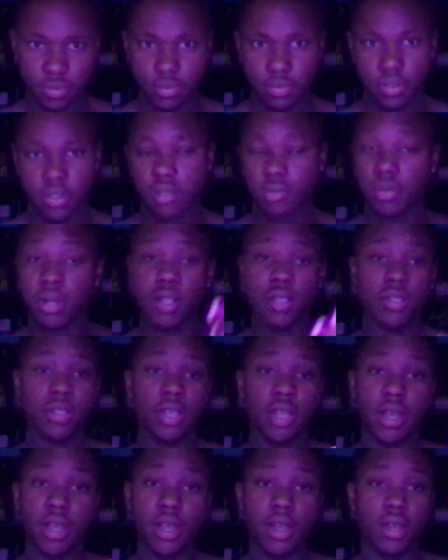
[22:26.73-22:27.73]
I'm not
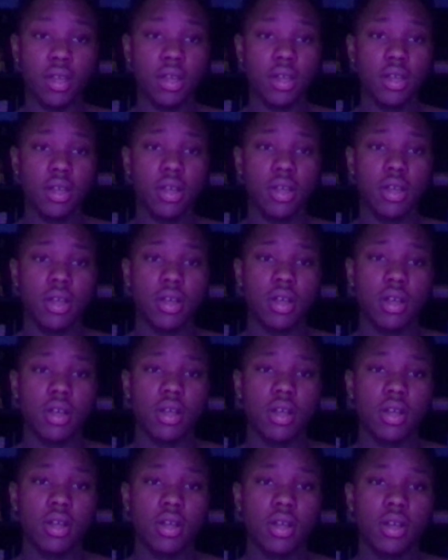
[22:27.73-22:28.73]
saying,
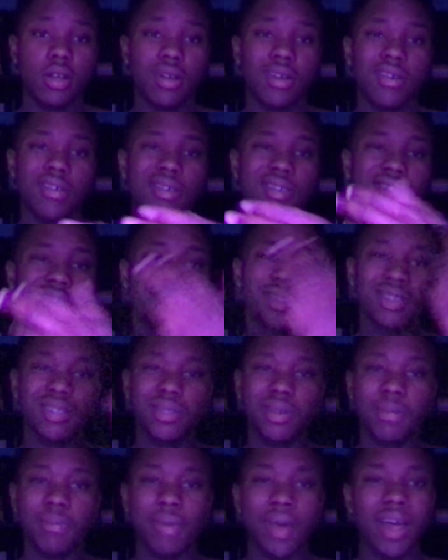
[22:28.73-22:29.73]
or is it just a
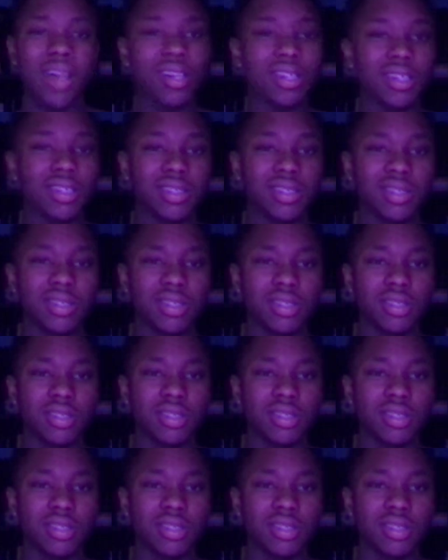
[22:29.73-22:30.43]
balance?